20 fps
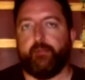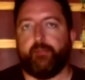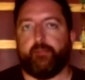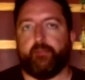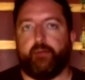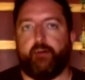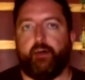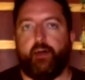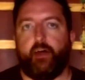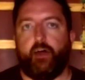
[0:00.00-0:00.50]

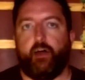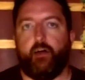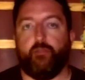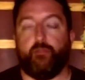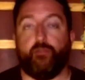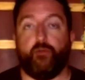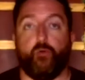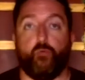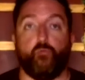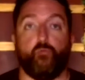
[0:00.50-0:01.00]

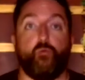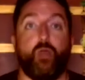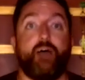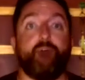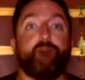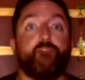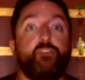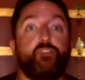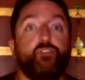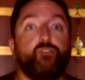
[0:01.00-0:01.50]
the
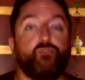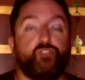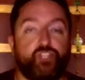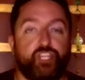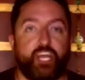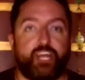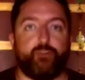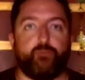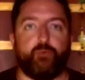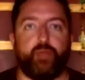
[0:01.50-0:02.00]
revenue
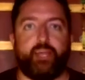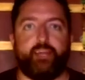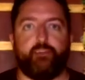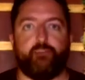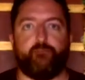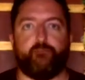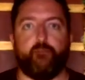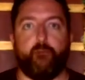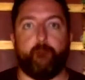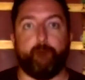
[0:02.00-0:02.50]
generated
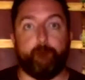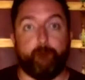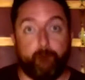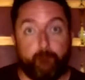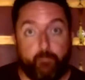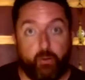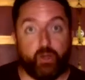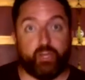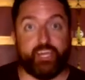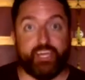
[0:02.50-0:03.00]
from
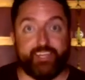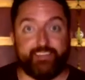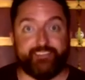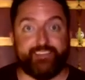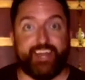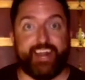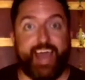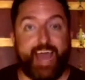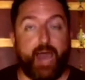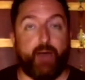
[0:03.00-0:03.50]
bookings
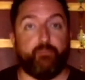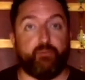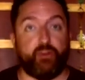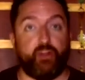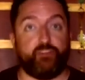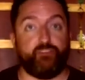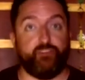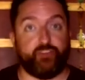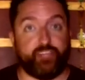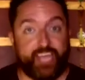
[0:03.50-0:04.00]
that happen
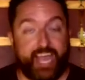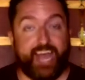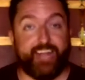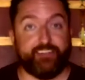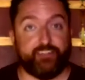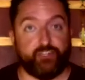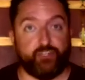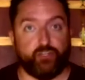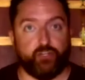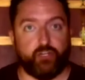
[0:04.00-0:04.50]
on your
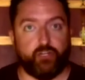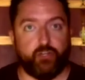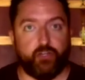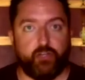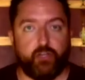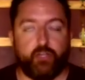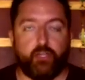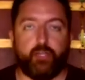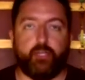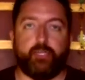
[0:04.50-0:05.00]
calendar,
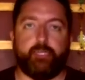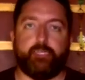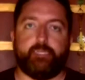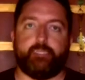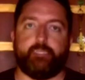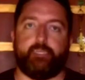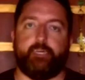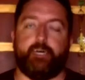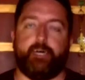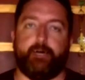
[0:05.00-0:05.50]

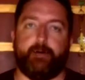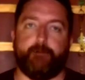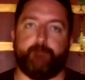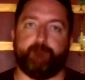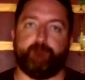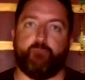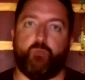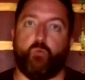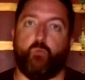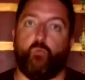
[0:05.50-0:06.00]

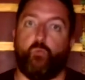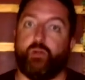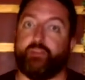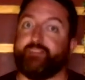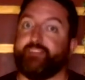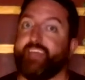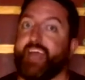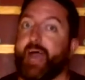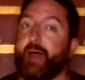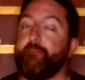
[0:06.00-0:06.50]
what's
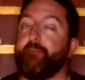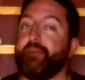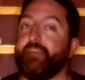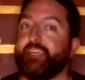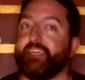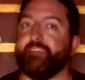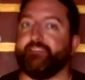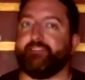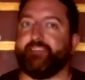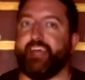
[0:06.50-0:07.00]
happening
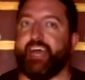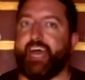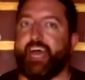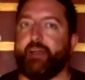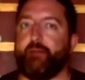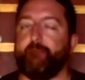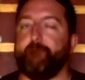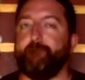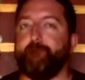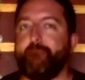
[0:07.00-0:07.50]
is
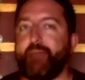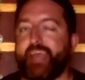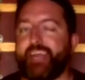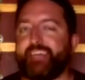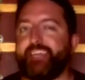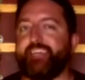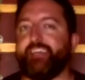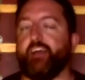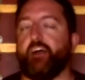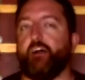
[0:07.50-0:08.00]
that
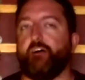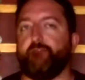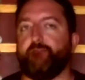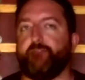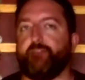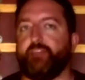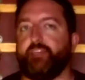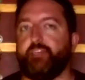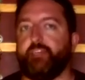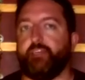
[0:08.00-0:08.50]
many of
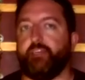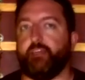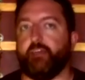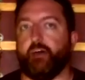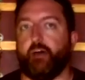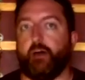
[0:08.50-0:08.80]
the